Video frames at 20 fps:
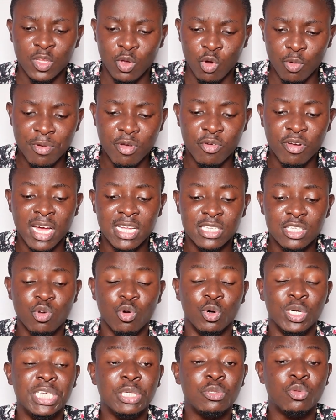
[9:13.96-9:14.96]
or Bucracy
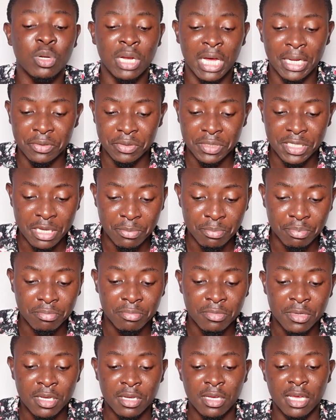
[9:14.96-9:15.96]
would do to that shape,
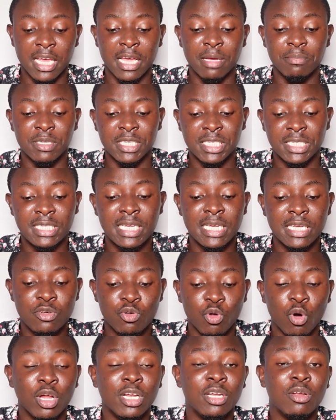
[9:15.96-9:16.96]
the shade,
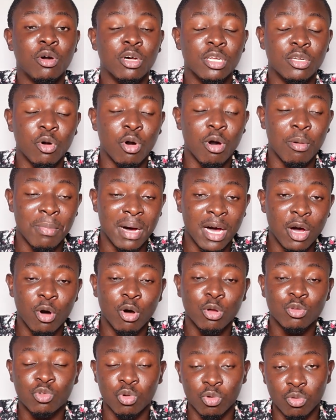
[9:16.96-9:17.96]
not all my
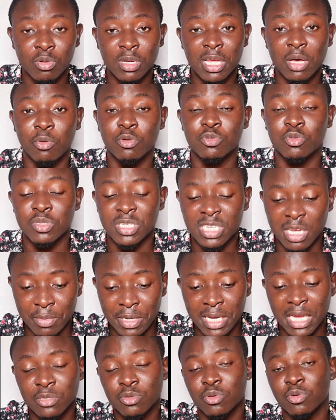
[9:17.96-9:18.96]
auto or social
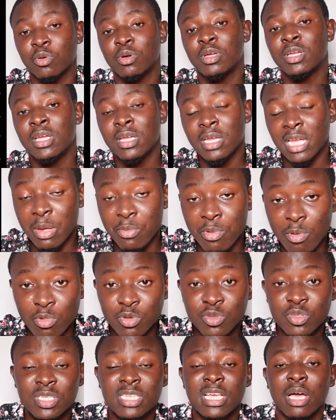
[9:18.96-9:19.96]
media. So, if you
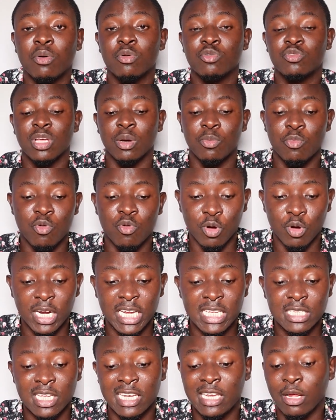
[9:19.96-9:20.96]
must say Akosua
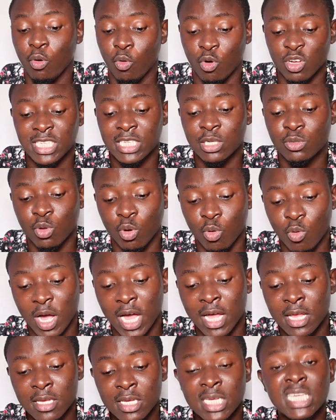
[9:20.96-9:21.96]
Goddess and the Oka
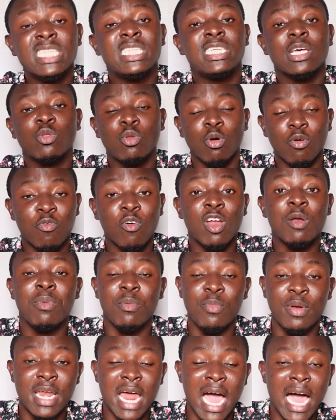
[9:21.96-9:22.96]
TikToker. TikTok
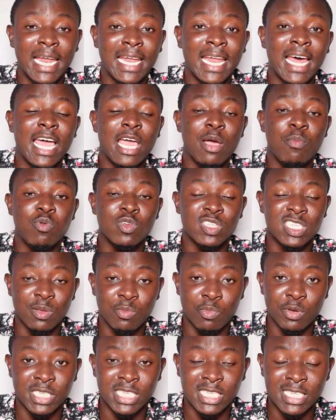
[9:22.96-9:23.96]
phone be down a post
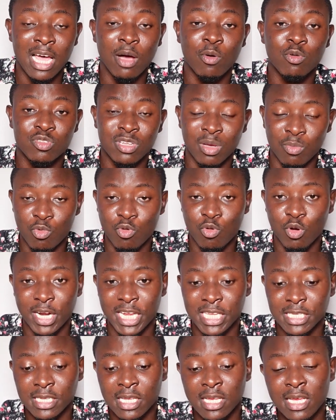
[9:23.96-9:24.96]
position Akosua Moon
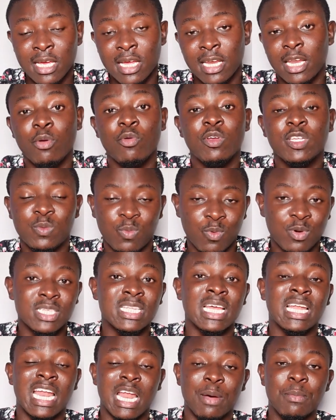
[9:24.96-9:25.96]
Goddess the
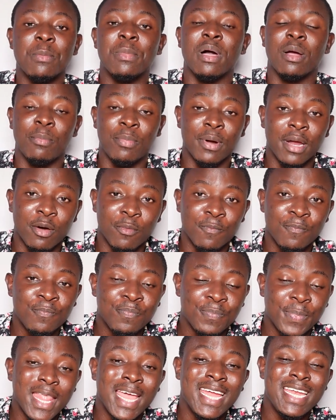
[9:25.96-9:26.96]
response and the number McBrown
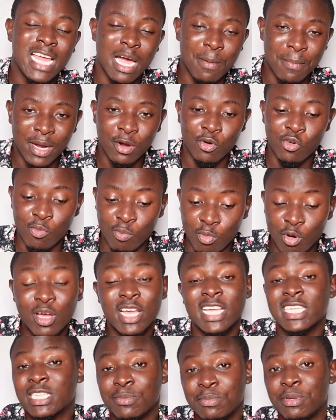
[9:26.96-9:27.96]
and the amount of the
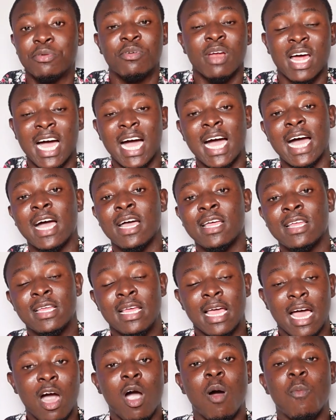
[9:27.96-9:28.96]
bloggers need be cry
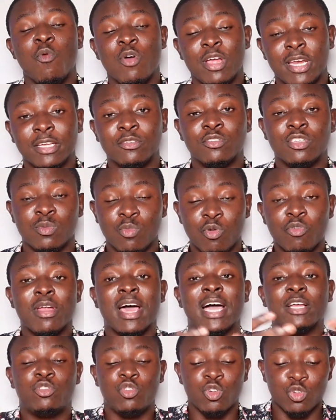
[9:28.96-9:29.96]
our more industry mu
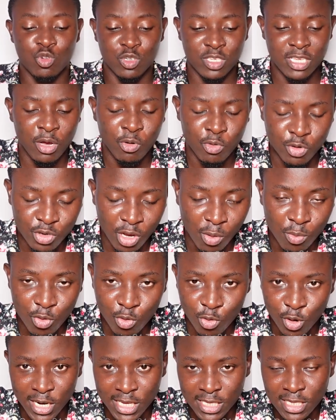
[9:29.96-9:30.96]
cry church Akosua
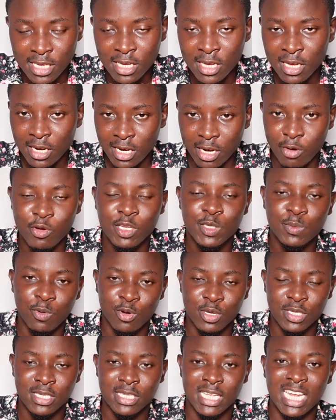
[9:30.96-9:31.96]
Moon Goddess the
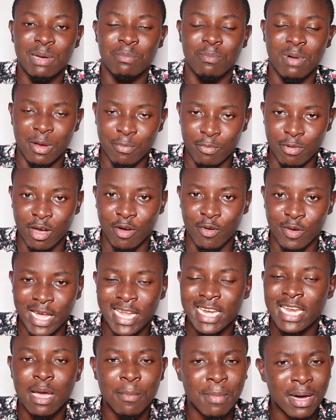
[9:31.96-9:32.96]
response and the McBrown
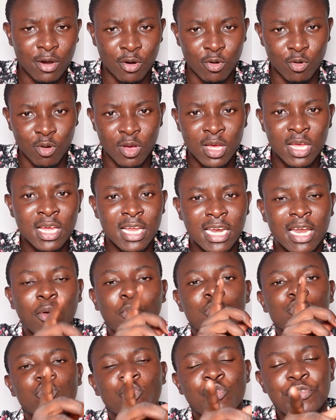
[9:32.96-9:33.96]
and the amount no now
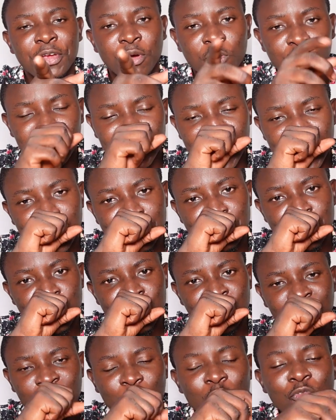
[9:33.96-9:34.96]
once we dey say
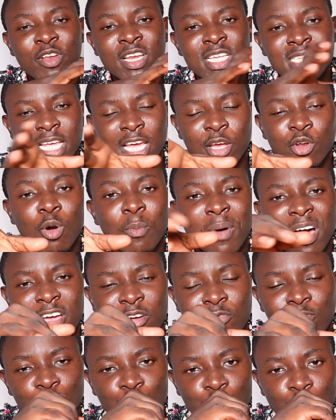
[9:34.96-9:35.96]
ofili say
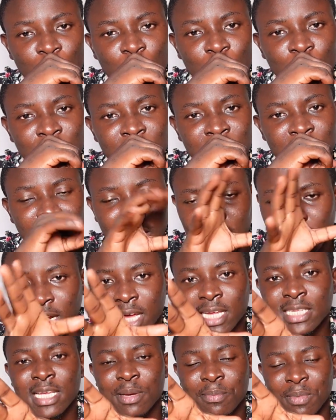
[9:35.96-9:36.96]
normal futu and
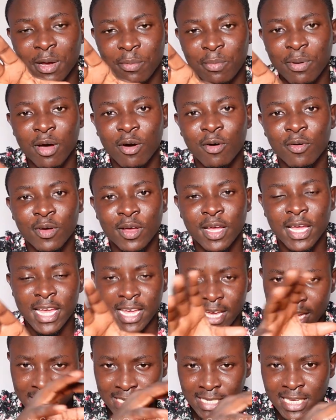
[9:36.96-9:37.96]
answer McBrown
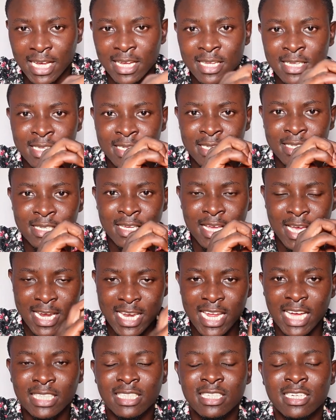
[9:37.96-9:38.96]
e kasa e
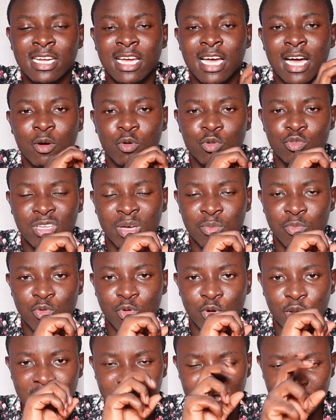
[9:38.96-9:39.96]
dey ache Akosua Moon
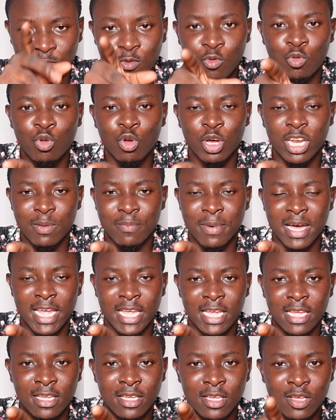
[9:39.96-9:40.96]
Goddess futu we dey
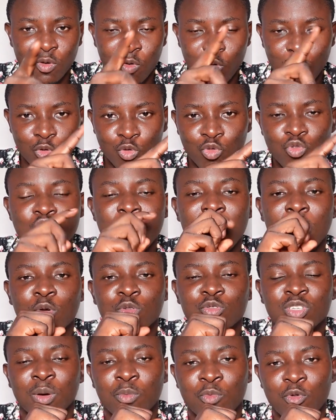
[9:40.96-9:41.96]
buy or two
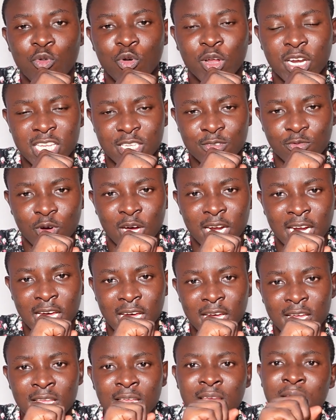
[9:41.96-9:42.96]
Akosua Moon Goddess for
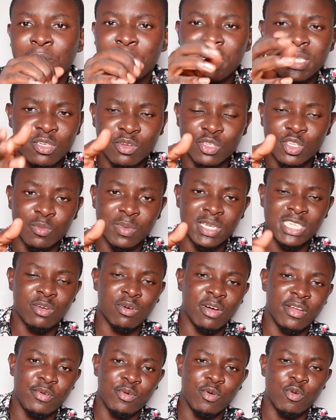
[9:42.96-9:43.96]
now let's also be
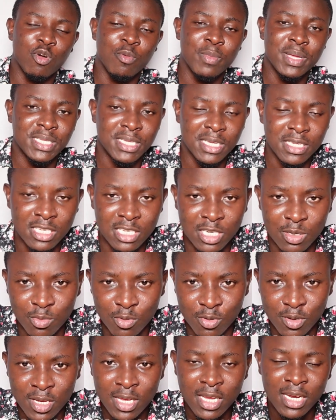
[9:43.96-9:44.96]
chawa the comment section
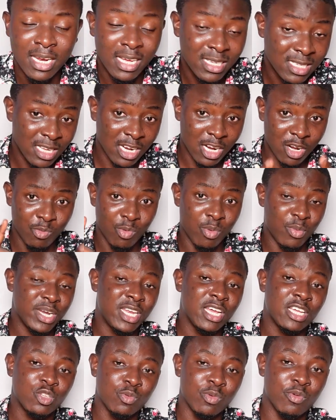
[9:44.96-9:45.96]
mu now sala no
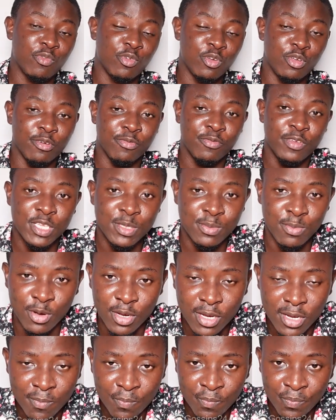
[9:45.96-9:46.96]
bomodia so go follow on Facebook